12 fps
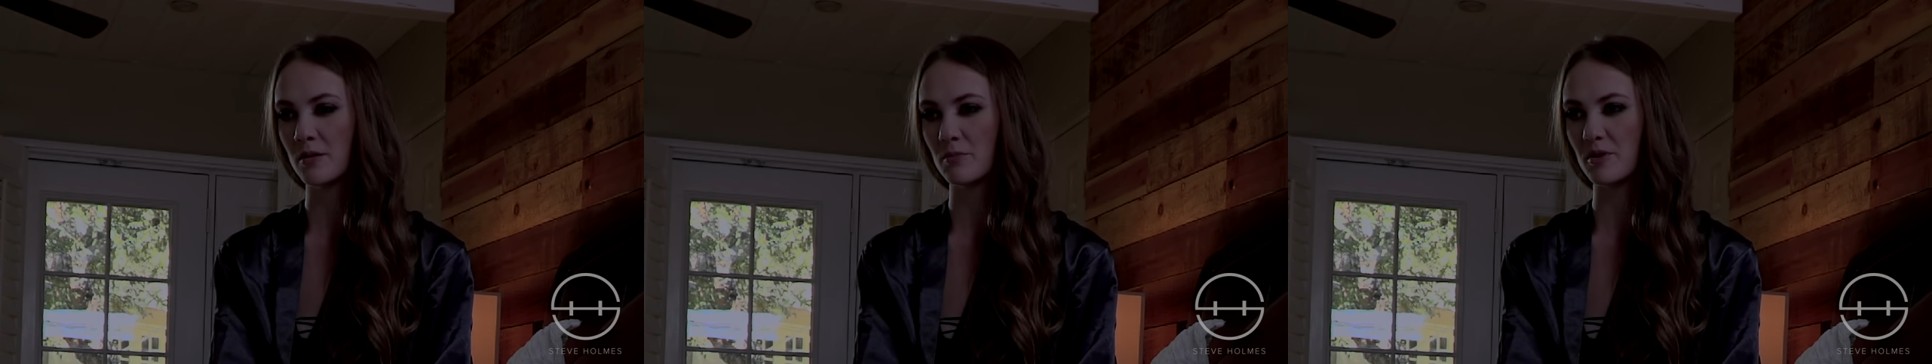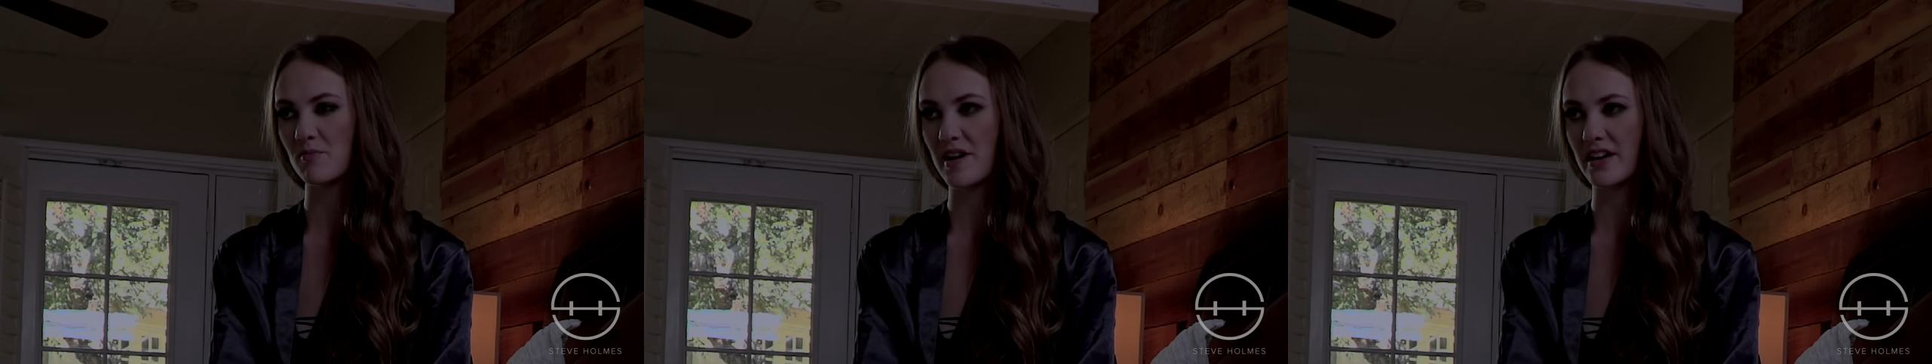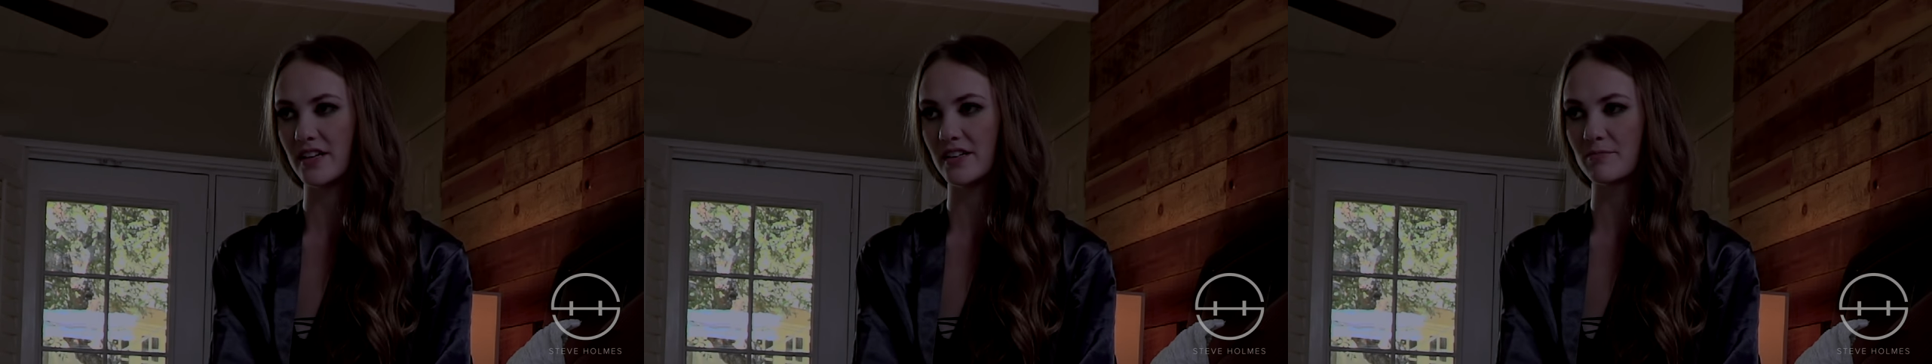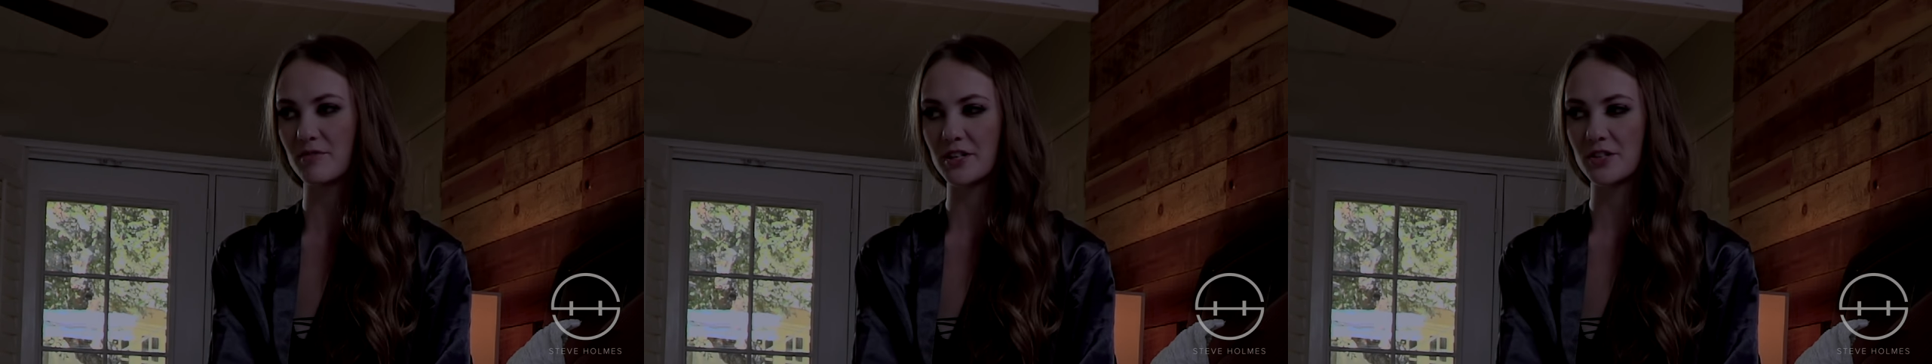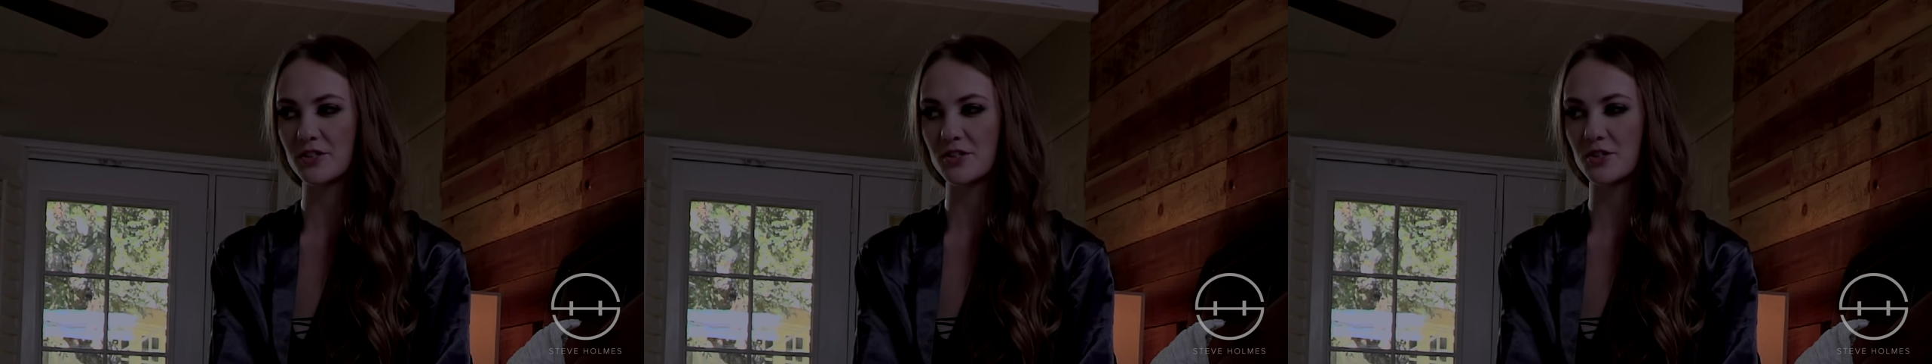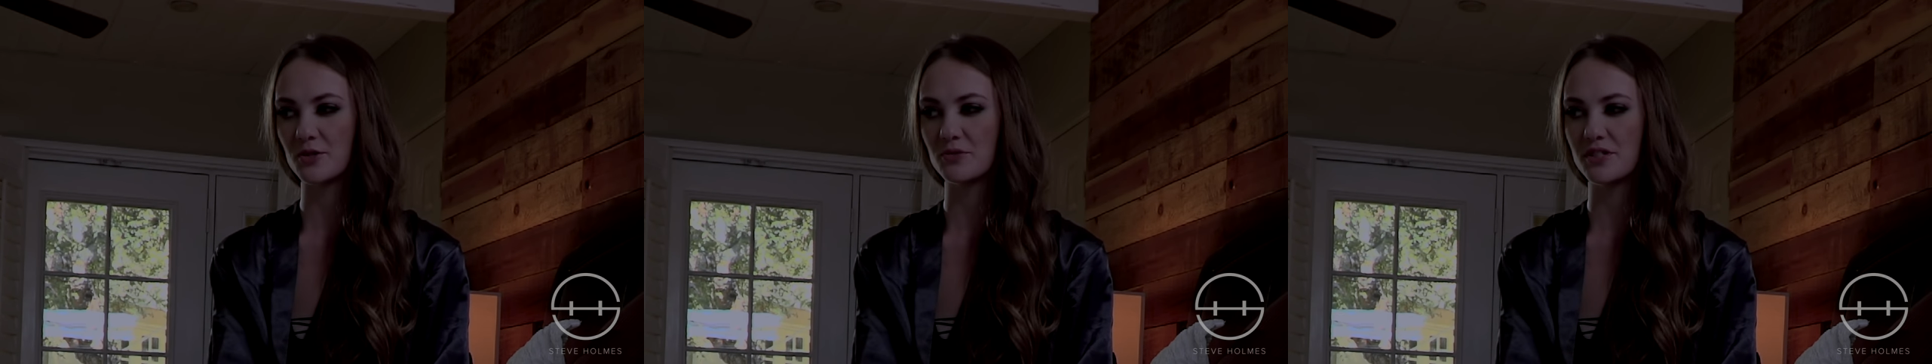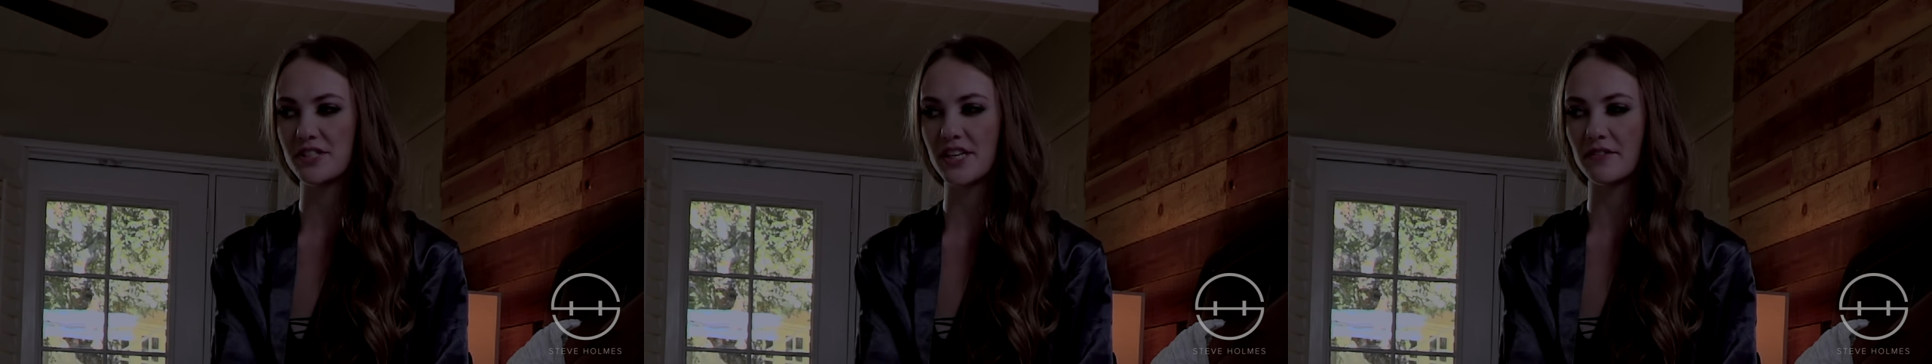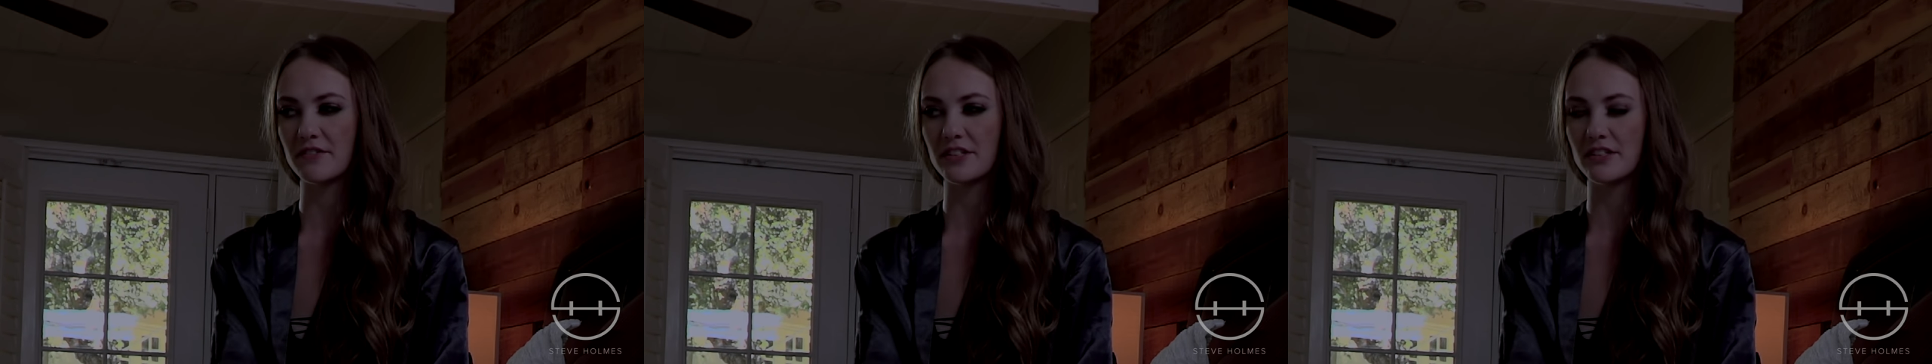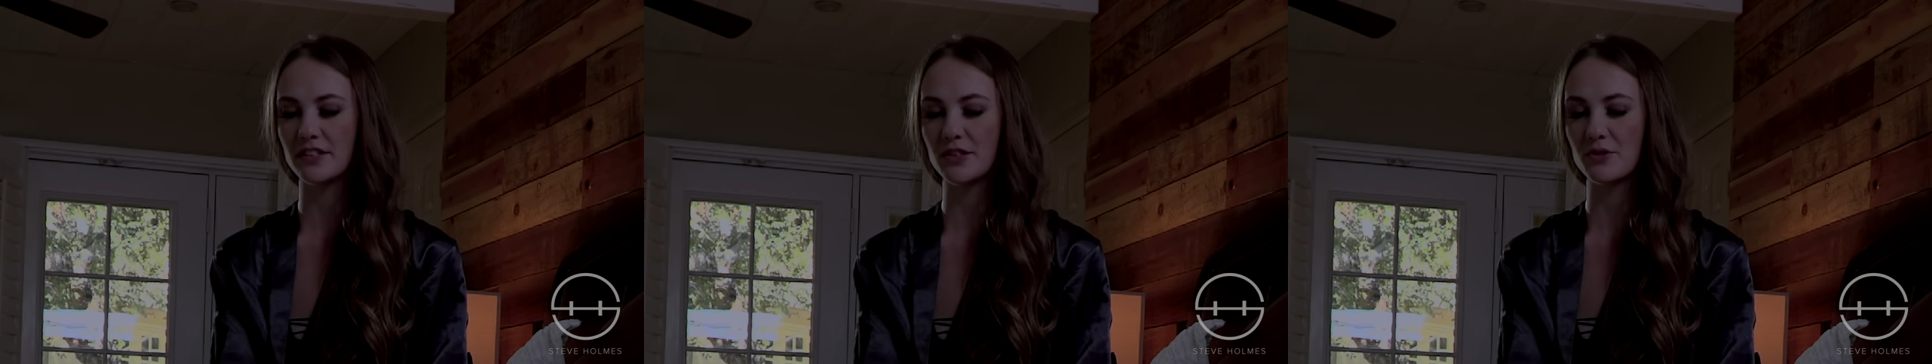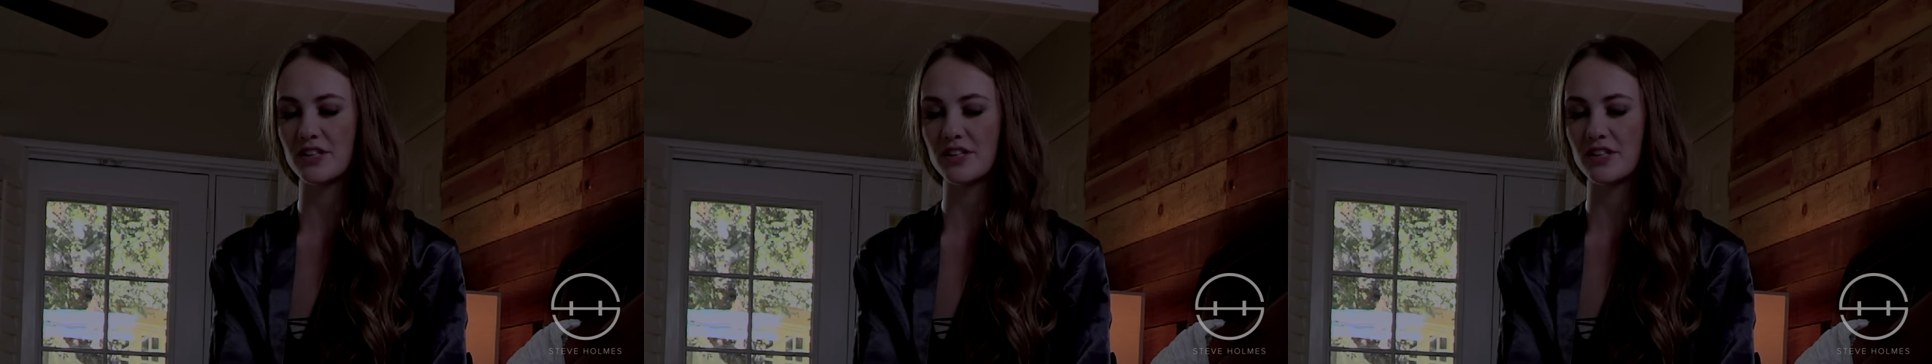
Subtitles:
But my concern was definitely